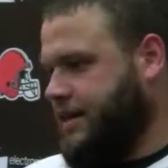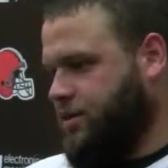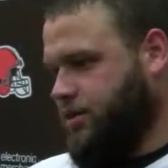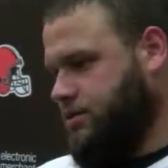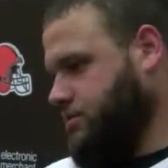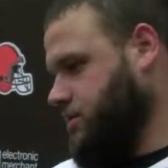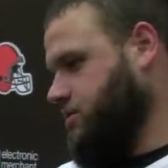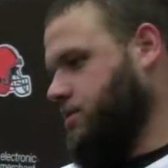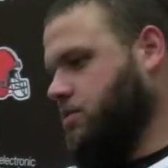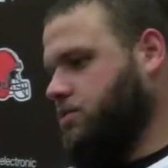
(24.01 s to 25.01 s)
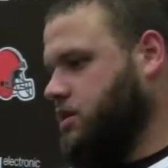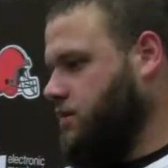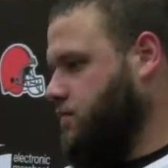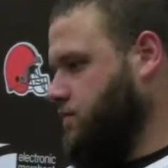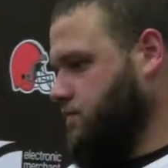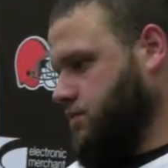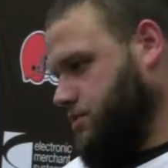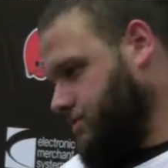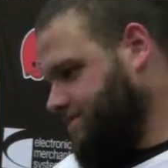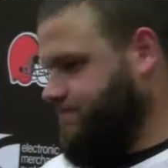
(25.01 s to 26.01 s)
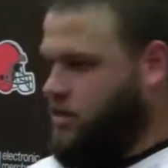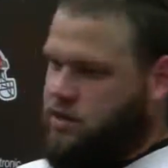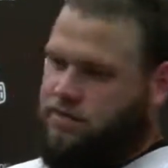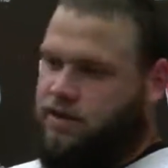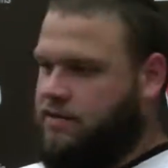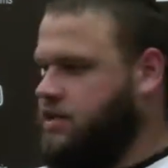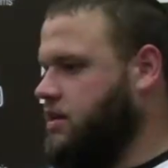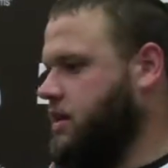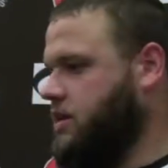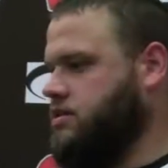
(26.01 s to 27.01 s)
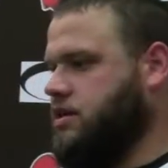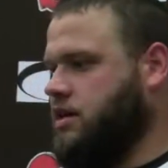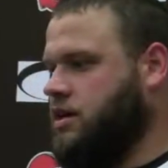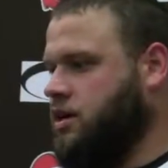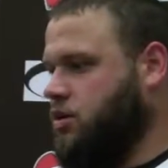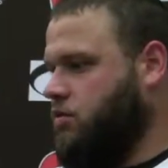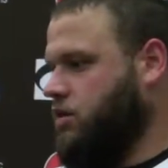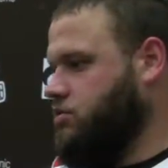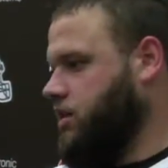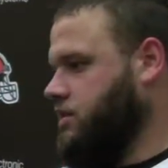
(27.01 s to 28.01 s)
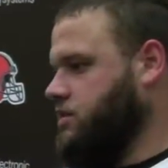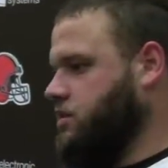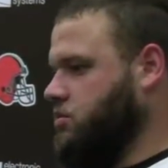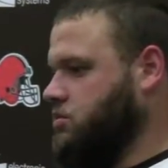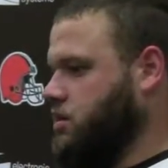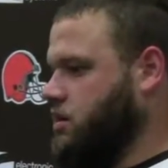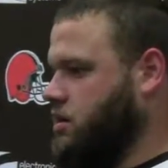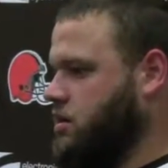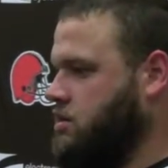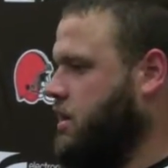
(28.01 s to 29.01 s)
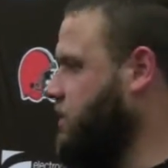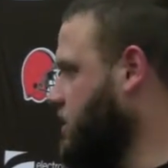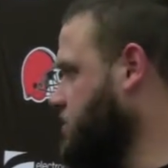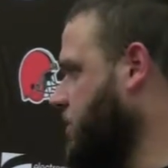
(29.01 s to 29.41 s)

And I think they're just going to be rotating for the first, you know, 5-10 days to really try and see who's going to take that